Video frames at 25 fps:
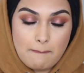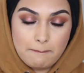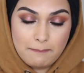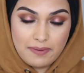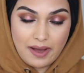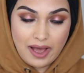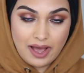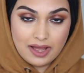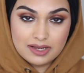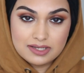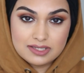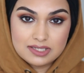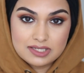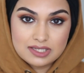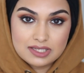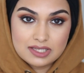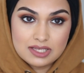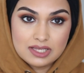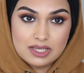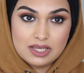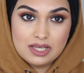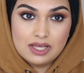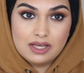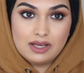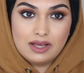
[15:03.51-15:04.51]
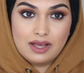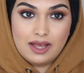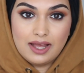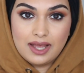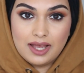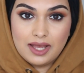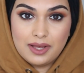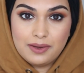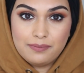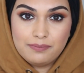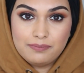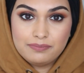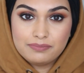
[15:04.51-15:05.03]
but
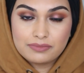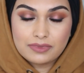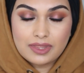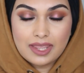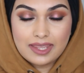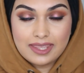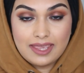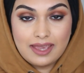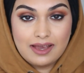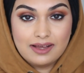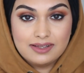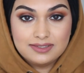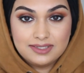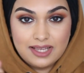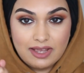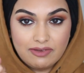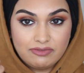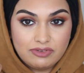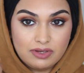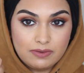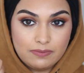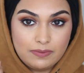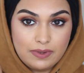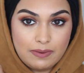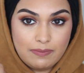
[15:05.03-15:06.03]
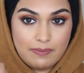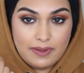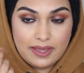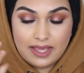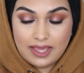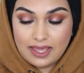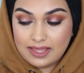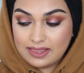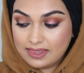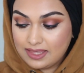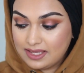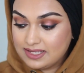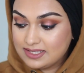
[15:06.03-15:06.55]
yeah, I'll definitely be
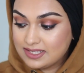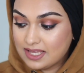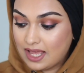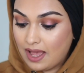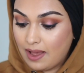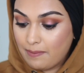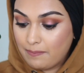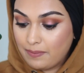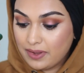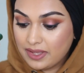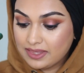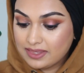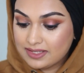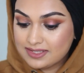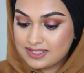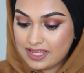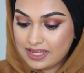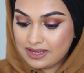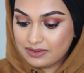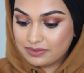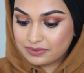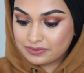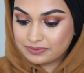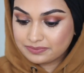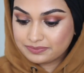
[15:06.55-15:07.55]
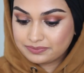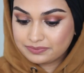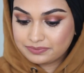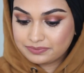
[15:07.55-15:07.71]
picking these up in the sale.